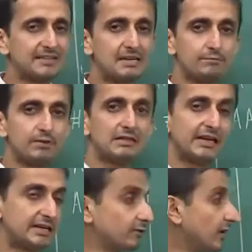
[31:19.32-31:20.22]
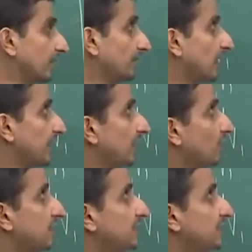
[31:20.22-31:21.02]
example that you can try out